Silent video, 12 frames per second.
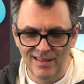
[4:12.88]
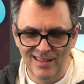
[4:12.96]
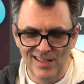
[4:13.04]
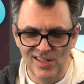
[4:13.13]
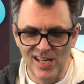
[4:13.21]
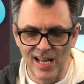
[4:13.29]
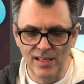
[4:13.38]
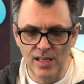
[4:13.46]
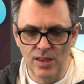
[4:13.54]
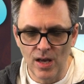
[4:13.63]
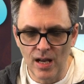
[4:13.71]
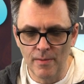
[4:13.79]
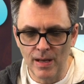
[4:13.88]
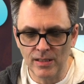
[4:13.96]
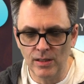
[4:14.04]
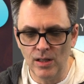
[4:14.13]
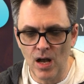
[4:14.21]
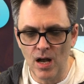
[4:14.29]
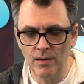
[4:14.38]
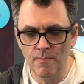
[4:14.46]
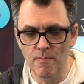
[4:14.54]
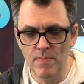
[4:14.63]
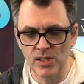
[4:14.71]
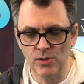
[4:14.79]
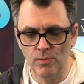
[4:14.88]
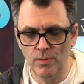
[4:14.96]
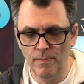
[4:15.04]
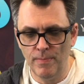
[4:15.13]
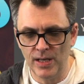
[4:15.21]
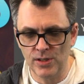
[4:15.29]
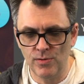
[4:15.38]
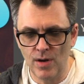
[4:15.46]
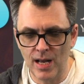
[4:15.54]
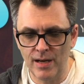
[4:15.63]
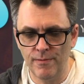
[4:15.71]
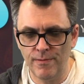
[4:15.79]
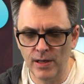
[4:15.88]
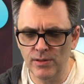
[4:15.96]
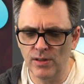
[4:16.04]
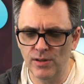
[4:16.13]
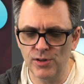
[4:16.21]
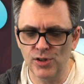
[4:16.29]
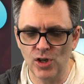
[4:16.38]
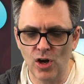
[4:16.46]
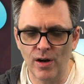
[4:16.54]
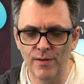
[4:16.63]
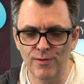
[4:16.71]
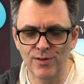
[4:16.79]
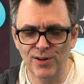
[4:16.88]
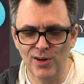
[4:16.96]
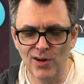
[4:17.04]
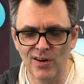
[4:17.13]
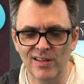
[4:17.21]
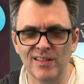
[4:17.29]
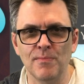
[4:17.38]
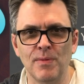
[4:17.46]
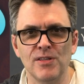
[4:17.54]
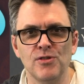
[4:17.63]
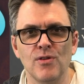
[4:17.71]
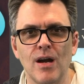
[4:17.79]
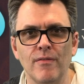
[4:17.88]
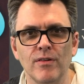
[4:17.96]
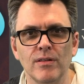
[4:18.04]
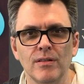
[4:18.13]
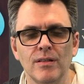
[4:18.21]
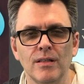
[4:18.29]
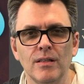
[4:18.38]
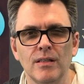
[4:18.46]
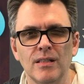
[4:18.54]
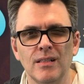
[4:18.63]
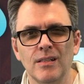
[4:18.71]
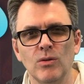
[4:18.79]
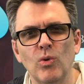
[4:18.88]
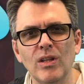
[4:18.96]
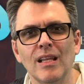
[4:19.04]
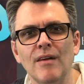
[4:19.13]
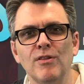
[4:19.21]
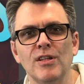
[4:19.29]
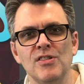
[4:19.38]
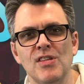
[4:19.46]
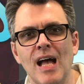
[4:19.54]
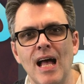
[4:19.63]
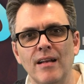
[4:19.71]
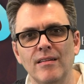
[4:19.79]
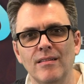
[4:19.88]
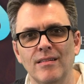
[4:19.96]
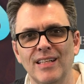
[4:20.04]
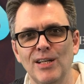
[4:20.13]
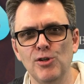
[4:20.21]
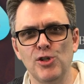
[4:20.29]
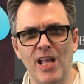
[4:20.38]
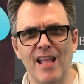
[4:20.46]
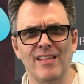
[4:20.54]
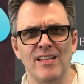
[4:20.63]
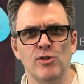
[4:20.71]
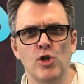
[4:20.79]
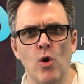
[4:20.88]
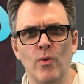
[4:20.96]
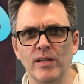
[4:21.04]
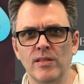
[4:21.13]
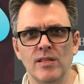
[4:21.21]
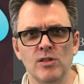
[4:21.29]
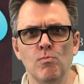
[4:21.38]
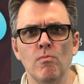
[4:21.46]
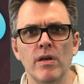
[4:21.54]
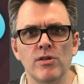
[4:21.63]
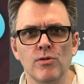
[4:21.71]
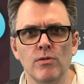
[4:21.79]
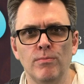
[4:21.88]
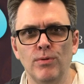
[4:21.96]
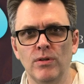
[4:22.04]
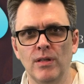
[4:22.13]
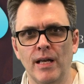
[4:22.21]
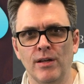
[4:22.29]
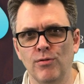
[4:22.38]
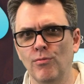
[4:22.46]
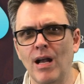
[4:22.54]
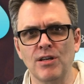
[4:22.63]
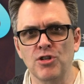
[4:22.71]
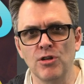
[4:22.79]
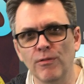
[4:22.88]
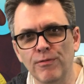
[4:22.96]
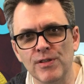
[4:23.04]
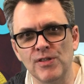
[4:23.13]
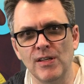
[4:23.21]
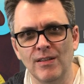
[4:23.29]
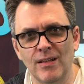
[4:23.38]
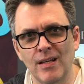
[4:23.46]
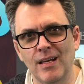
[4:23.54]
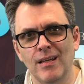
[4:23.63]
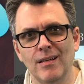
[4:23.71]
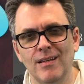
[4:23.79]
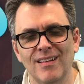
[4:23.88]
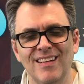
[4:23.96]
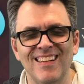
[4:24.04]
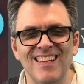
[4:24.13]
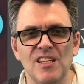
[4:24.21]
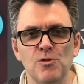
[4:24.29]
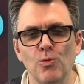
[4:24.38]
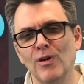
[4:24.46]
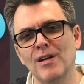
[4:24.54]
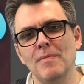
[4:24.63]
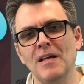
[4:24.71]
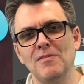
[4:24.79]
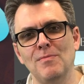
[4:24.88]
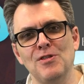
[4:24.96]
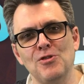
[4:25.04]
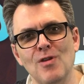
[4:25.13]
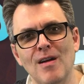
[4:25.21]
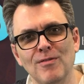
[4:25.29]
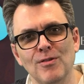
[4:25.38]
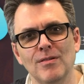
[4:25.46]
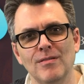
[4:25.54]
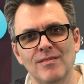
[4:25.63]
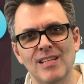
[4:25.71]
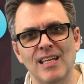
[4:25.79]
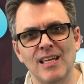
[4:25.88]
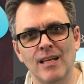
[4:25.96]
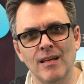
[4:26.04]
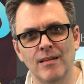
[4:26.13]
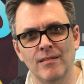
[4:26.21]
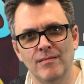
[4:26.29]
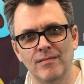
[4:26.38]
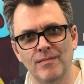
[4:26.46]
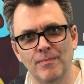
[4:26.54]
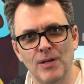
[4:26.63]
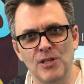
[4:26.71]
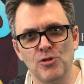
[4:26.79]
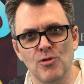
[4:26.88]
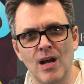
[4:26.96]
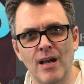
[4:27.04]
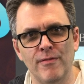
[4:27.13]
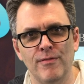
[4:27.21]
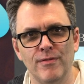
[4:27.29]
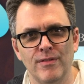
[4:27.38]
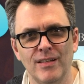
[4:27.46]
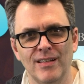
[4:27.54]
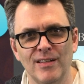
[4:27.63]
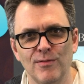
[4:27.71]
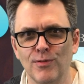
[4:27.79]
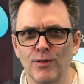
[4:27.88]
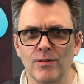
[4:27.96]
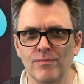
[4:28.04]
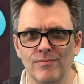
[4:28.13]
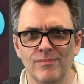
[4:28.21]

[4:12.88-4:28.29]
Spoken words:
Stanley thought about the long, miserable bus ride and felt a little sorry for the guard and the bus driver. What level is that? Here Stanley is going to this miserable, correctional facility, and he's worried about the bus driver taking a bus drive for